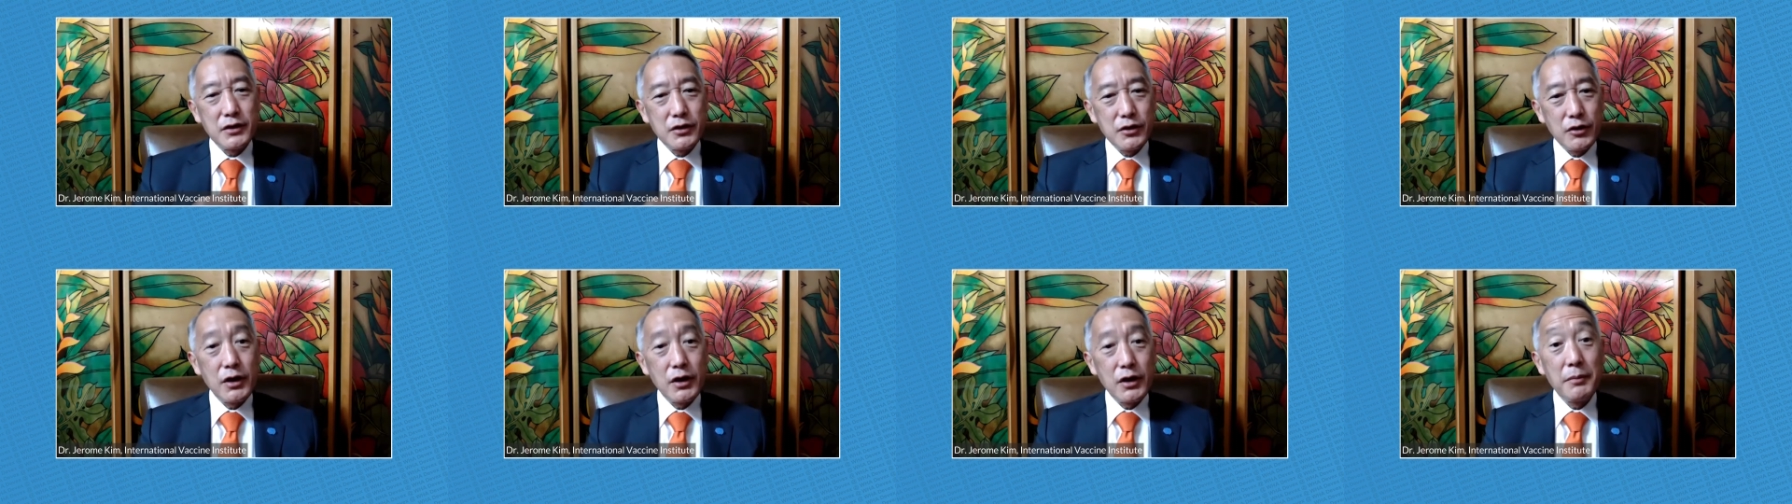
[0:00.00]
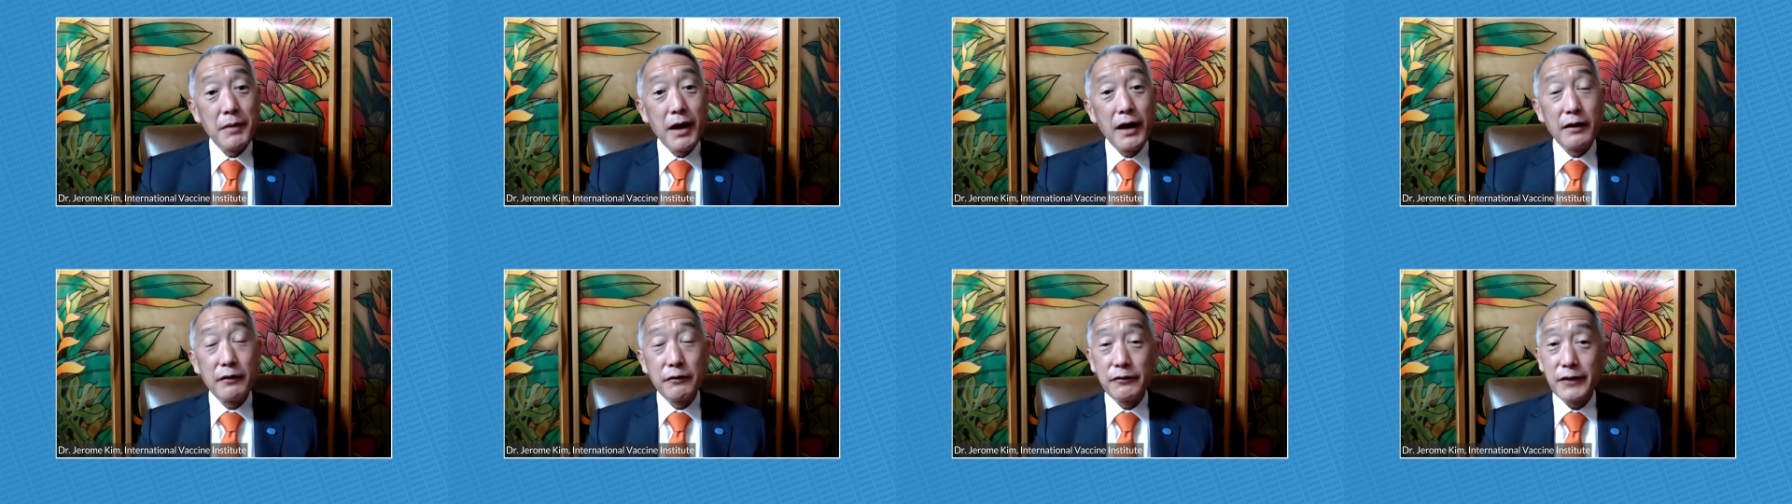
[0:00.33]
a certain
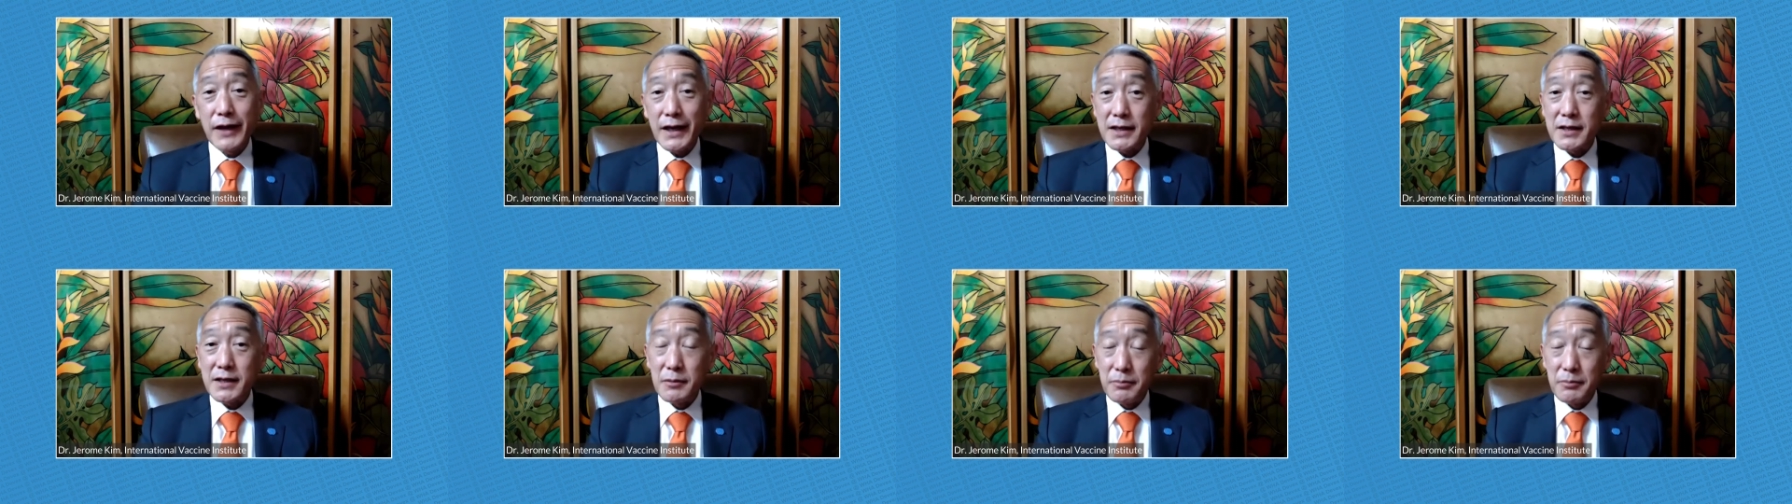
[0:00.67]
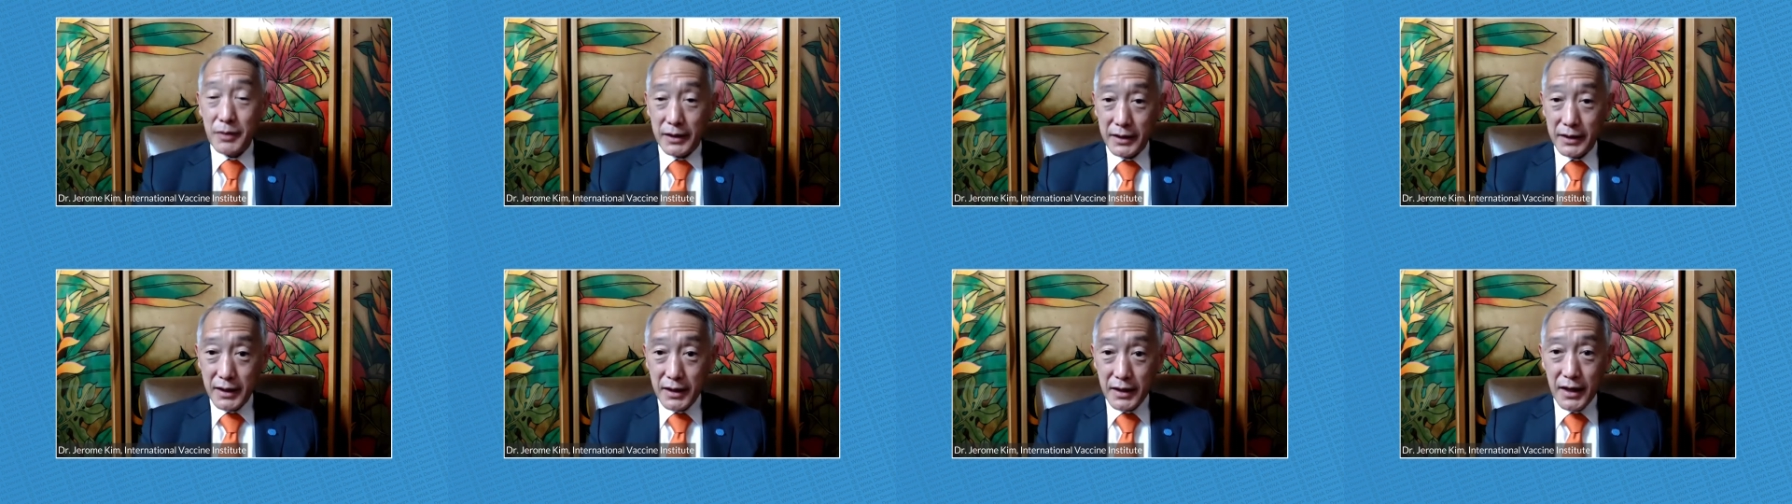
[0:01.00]
amount of
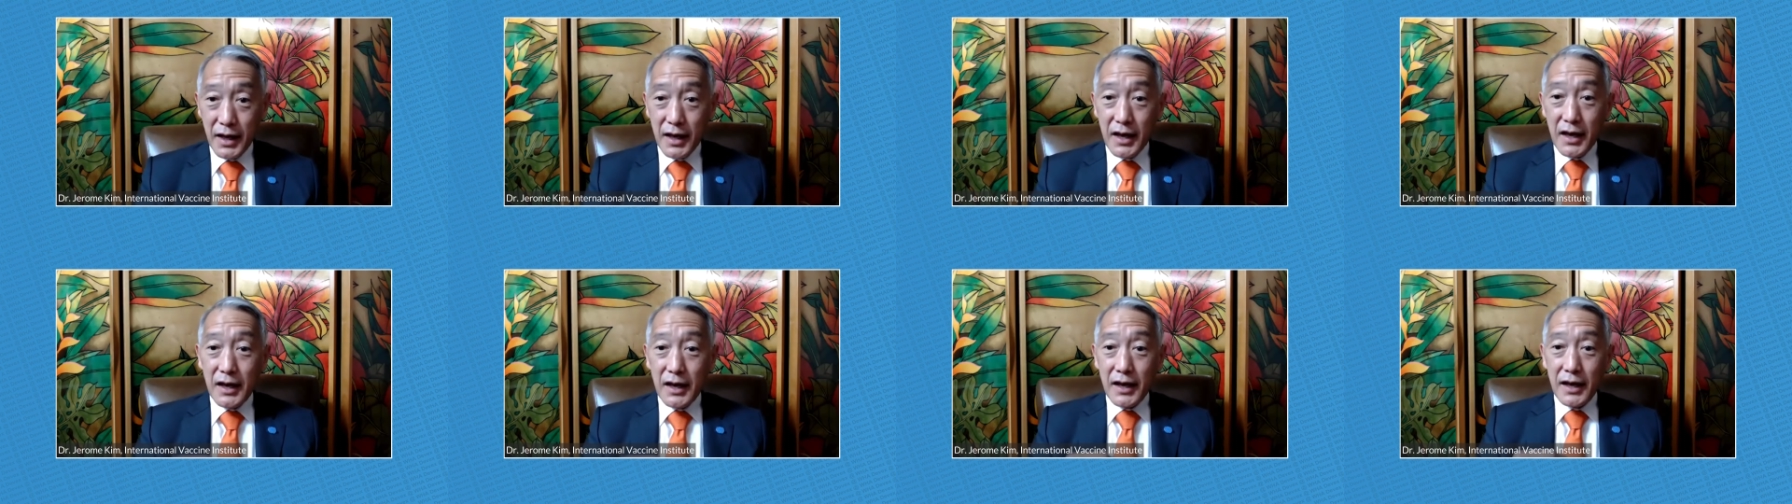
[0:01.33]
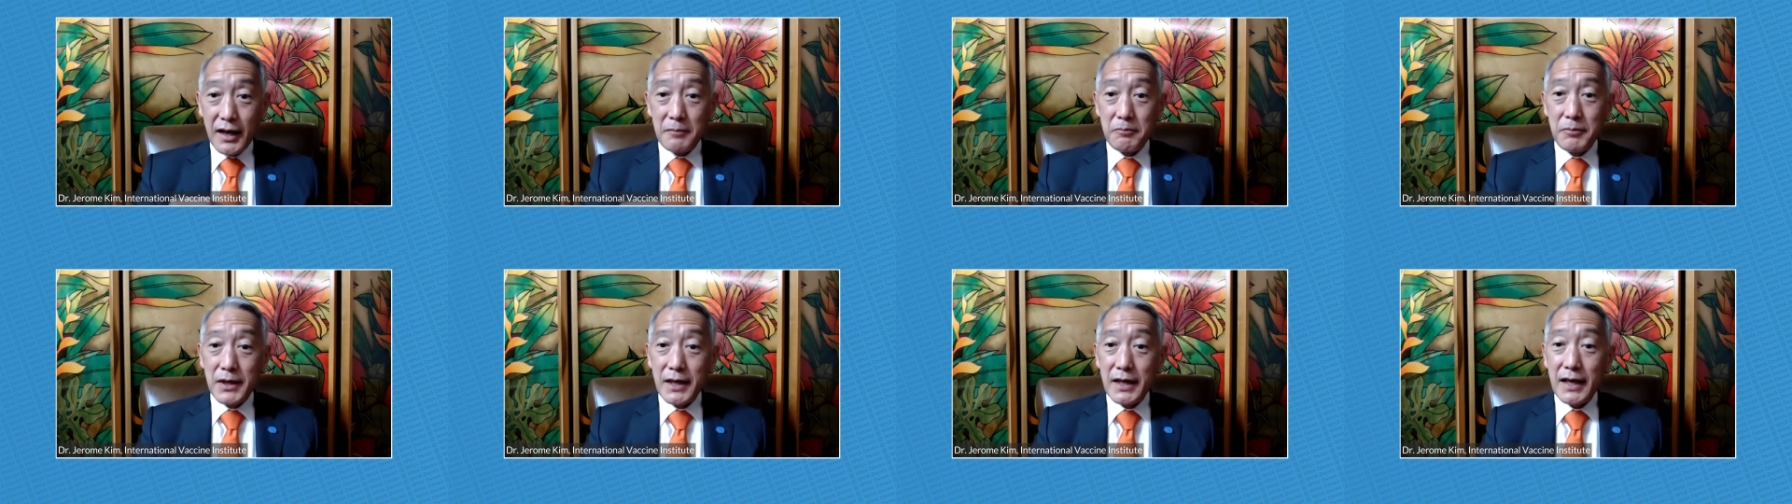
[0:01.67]
flexibility
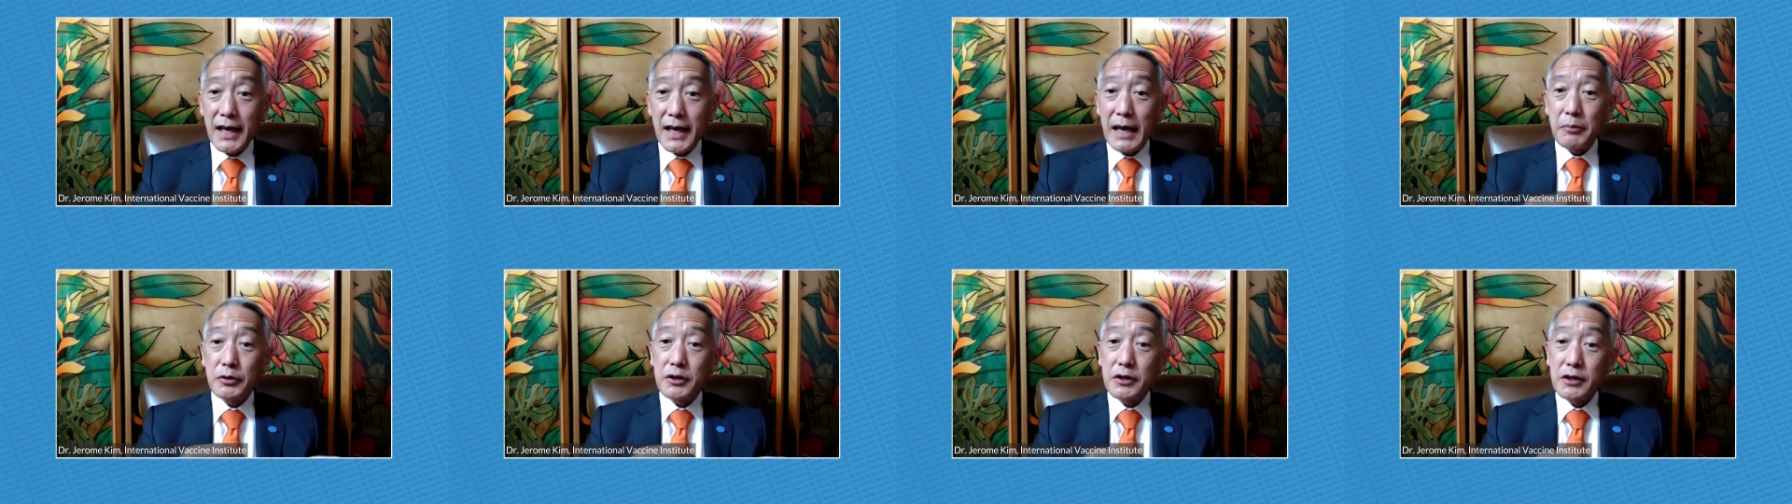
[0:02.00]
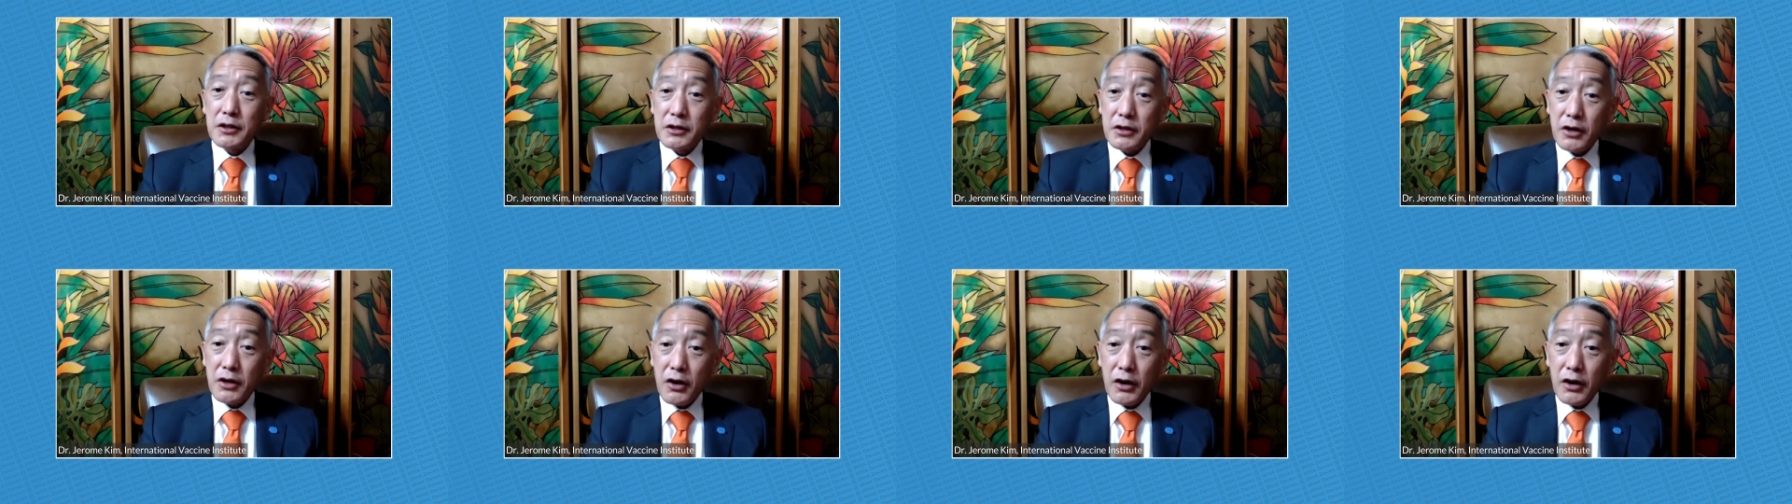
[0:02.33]
in being able
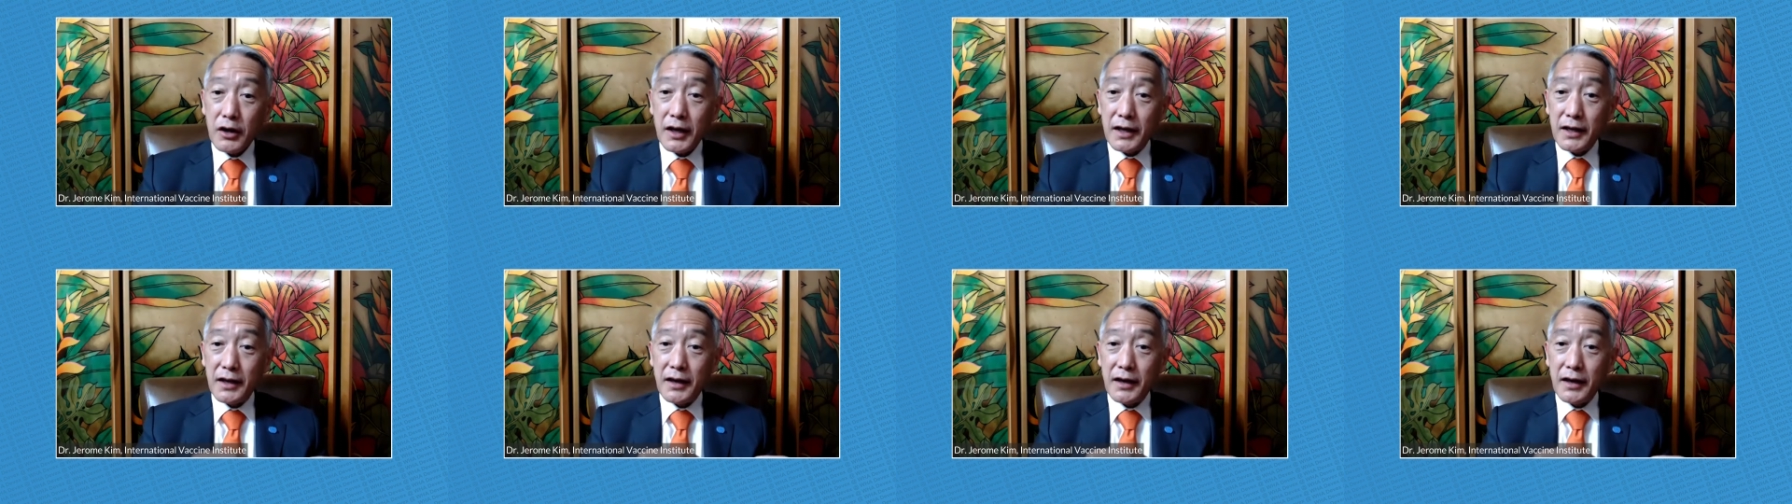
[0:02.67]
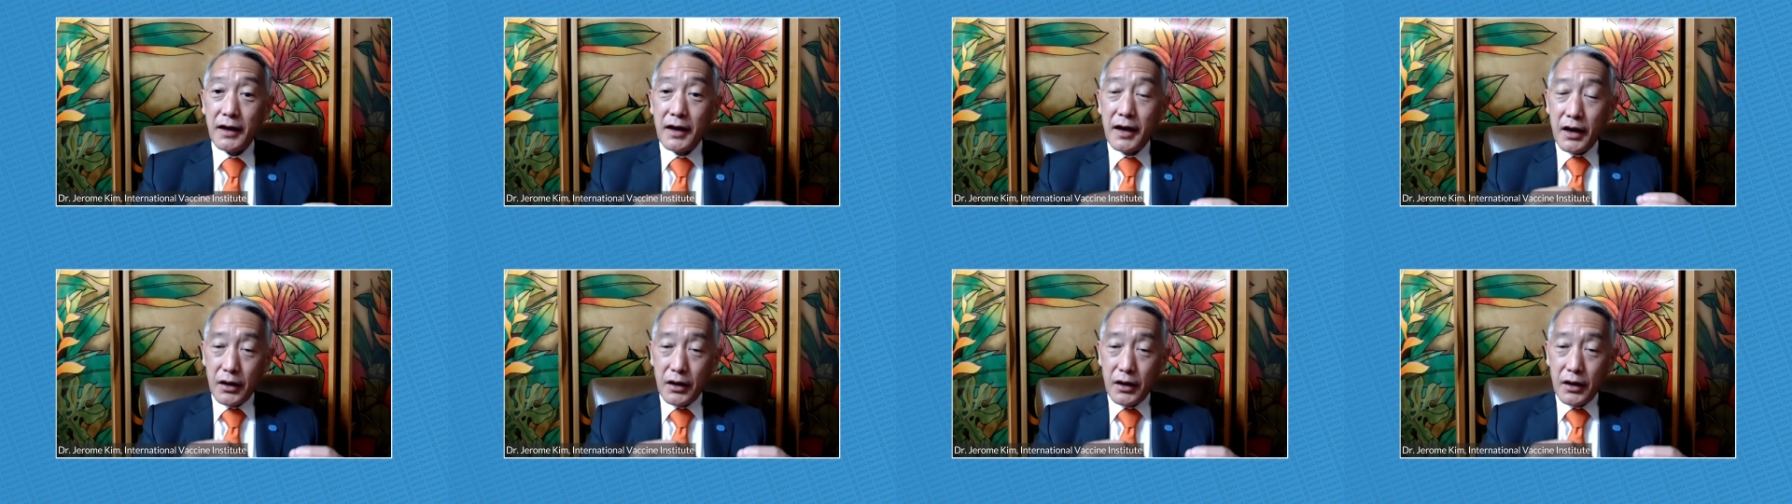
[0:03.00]
to target